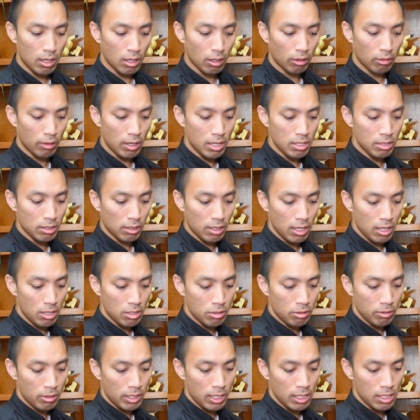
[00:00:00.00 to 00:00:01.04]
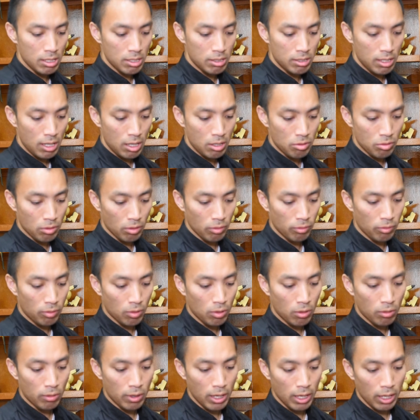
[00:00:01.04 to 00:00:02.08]
Grace Landry, and Sandra
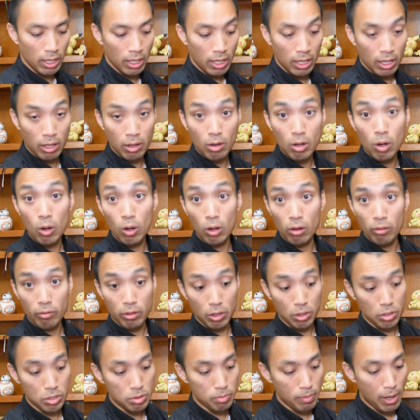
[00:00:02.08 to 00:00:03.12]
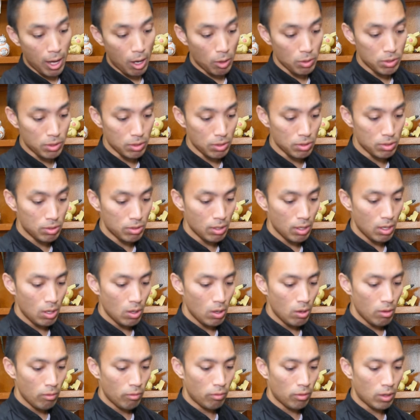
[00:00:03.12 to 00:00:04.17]
Foray, and all of their spouses
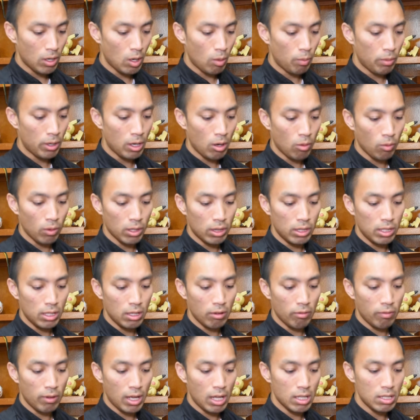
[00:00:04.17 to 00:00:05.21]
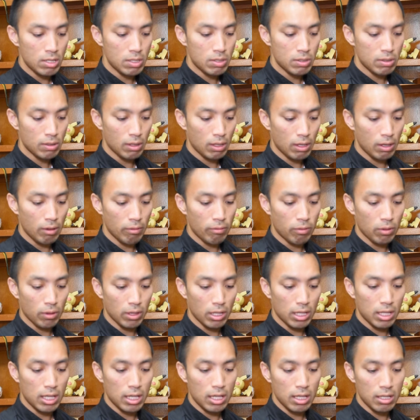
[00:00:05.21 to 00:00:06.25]
for helping out with the events for the
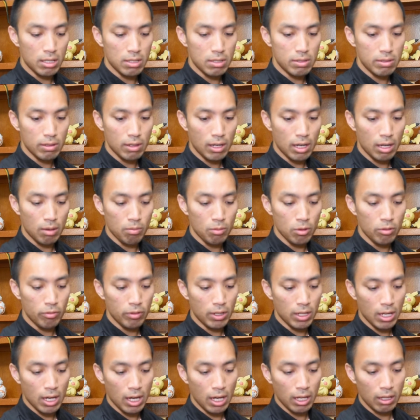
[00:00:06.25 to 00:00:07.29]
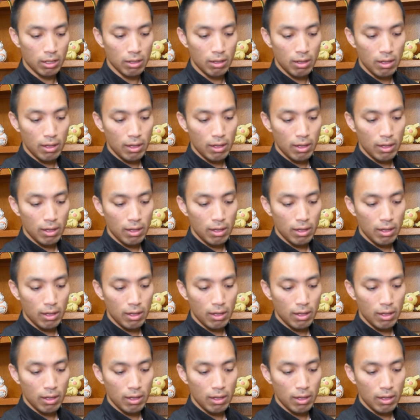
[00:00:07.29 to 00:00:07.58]
kids at movie night.